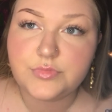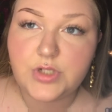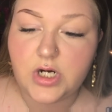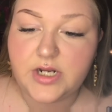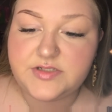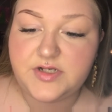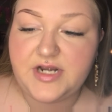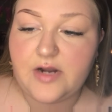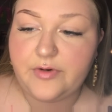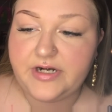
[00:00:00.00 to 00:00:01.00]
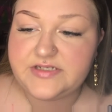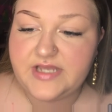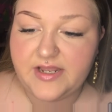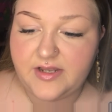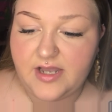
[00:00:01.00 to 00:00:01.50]
Alright, so now we're going to
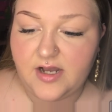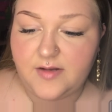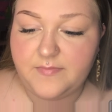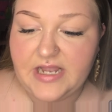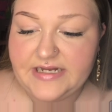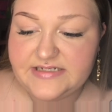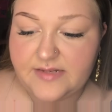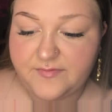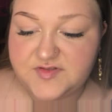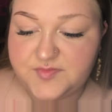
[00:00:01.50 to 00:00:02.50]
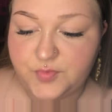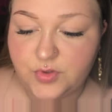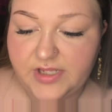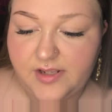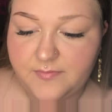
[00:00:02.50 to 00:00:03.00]
take any type of
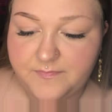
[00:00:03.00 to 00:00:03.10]
spoolie,